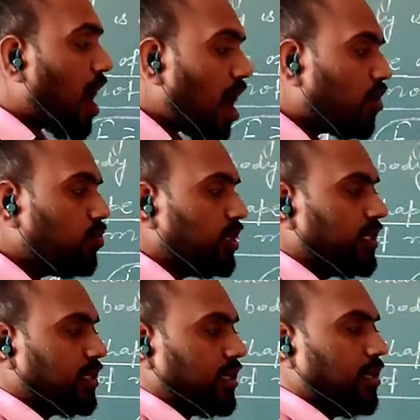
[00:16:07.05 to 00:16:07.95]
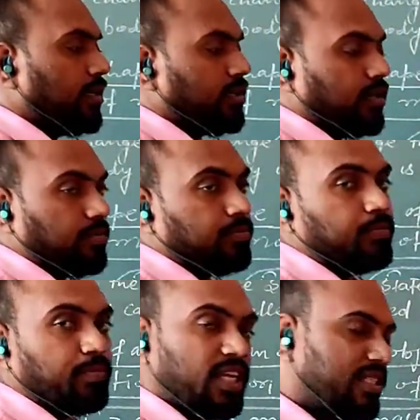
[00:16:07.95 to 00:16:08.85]
How it can come?
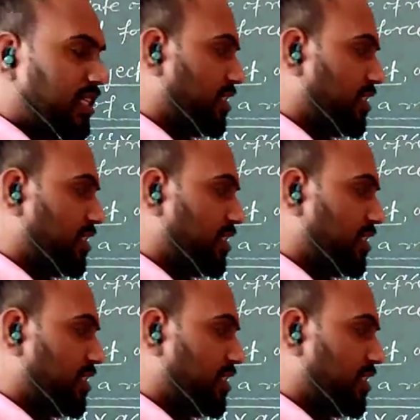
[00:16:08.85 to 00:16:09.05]
Please